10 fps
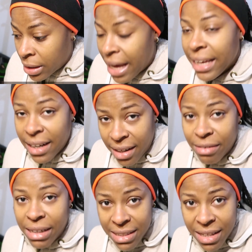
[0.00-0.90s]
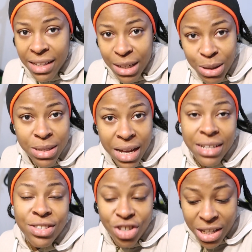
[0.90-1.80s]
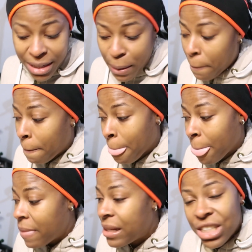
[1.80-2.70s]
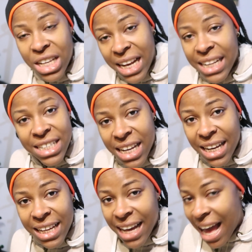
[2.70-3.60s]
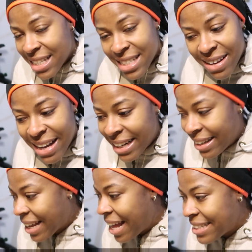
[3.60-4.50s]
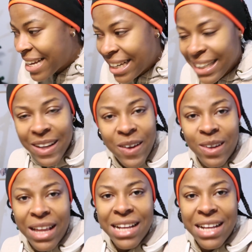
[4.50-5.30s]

I can already tell that outside is chilly. You guys know I don't can't take the cold.